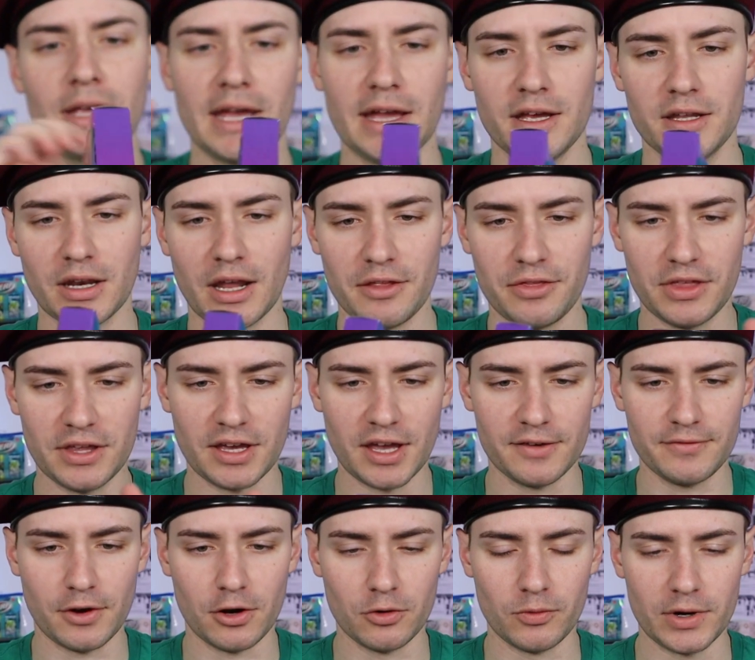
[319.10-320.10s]
And I think
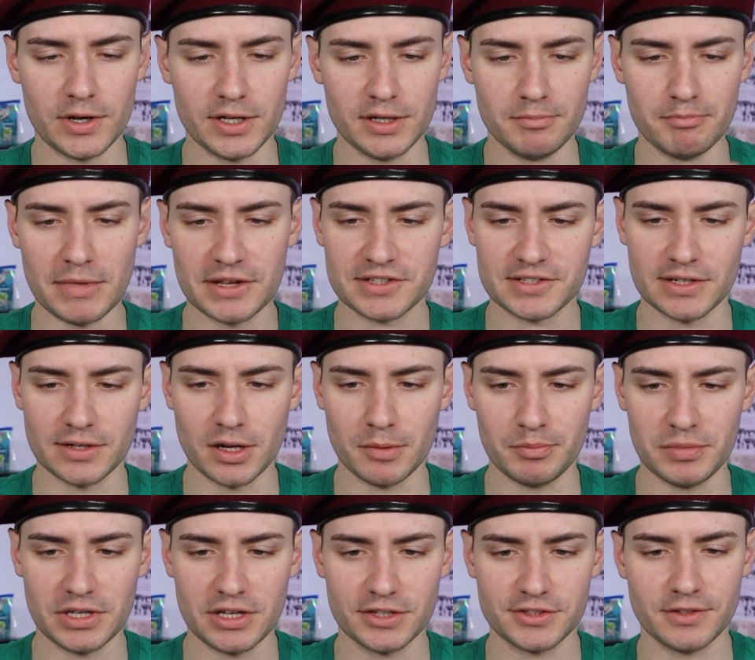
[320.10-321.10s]
I've already messed it
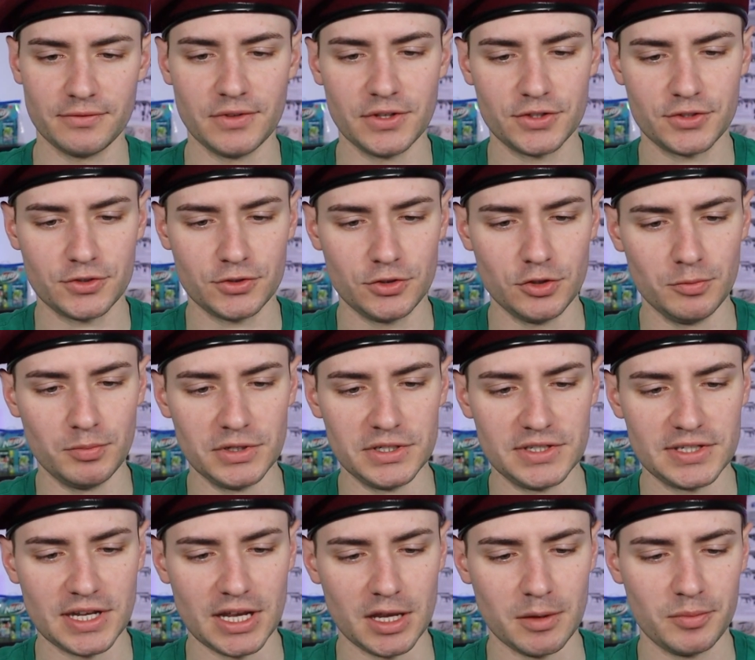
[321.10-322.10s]
up because of this
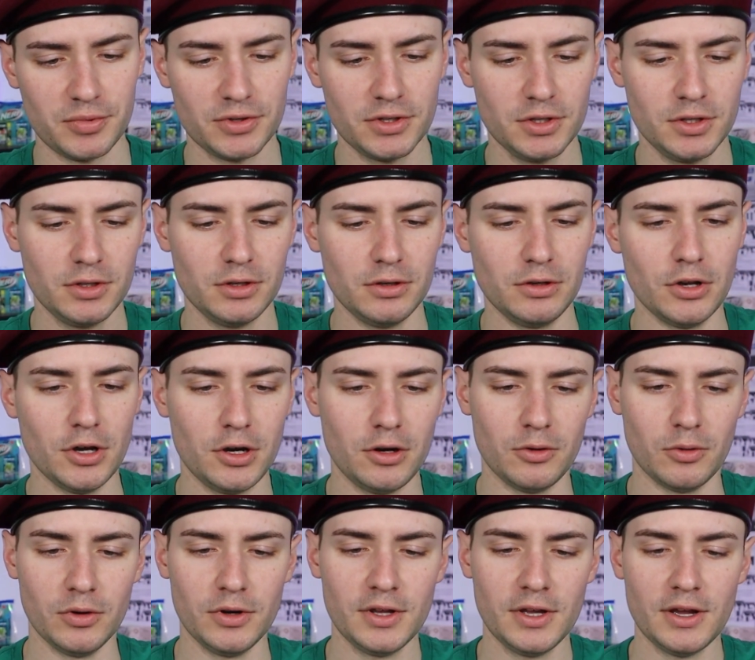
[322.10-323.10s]
stupid tape.
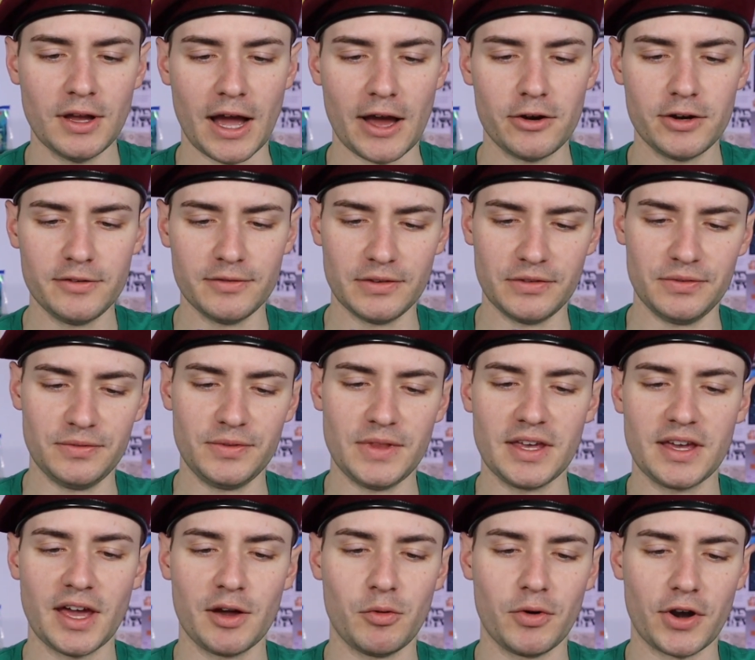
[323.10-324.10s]
No, I don't even
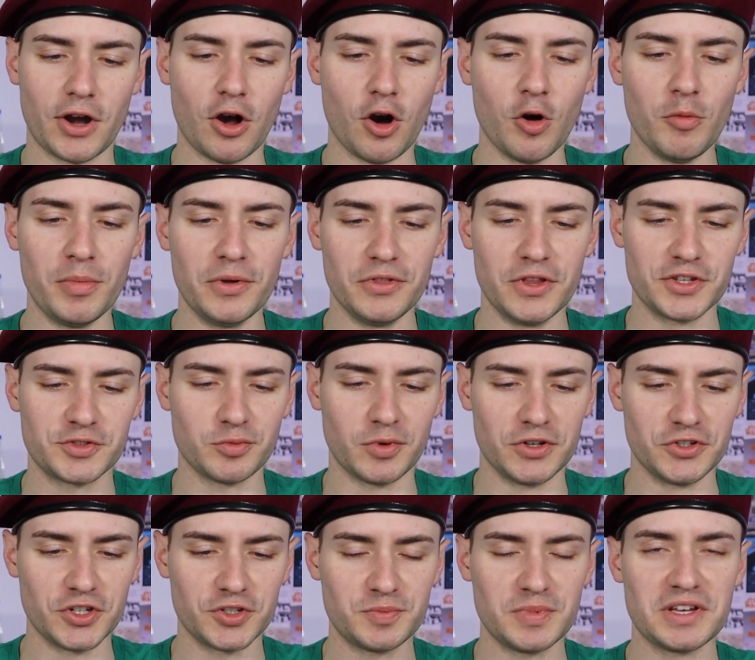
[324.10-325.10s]
think I want to open this
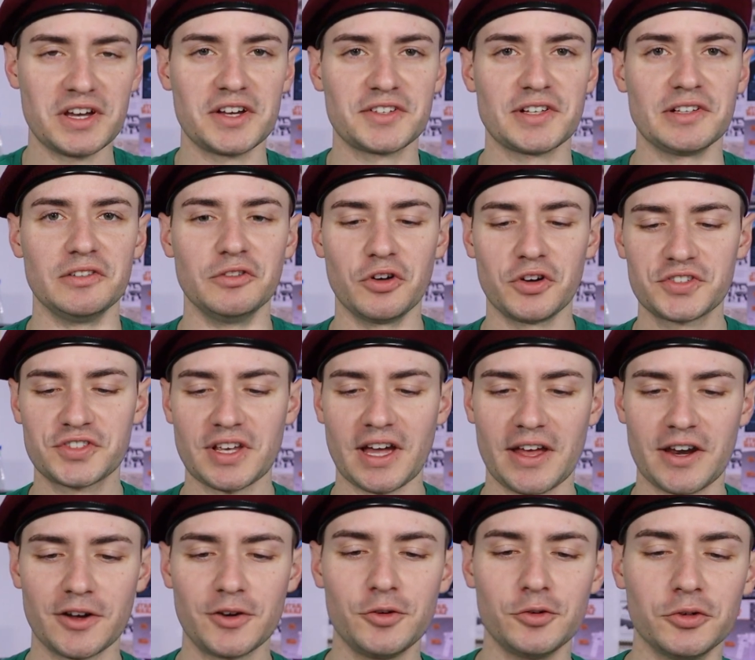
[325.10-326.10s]
one just because it looks
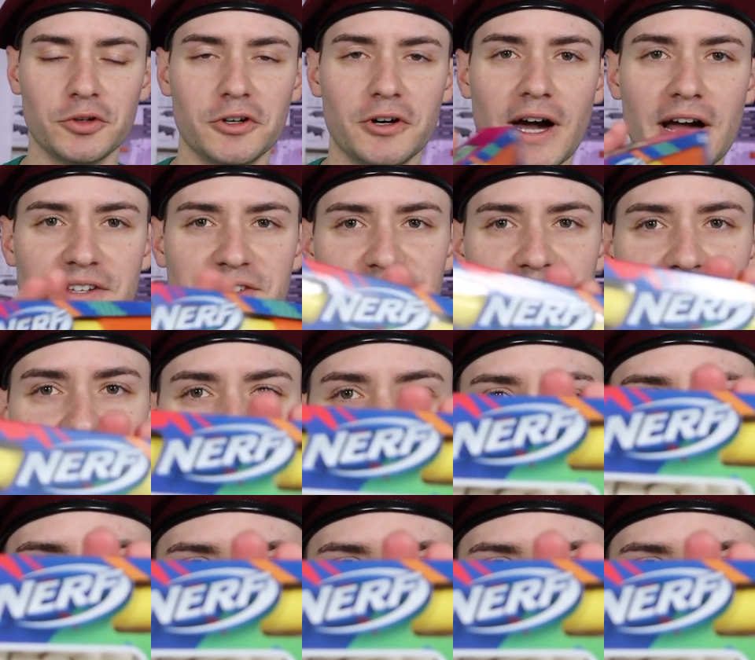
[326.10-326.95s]
kind of cool as it is in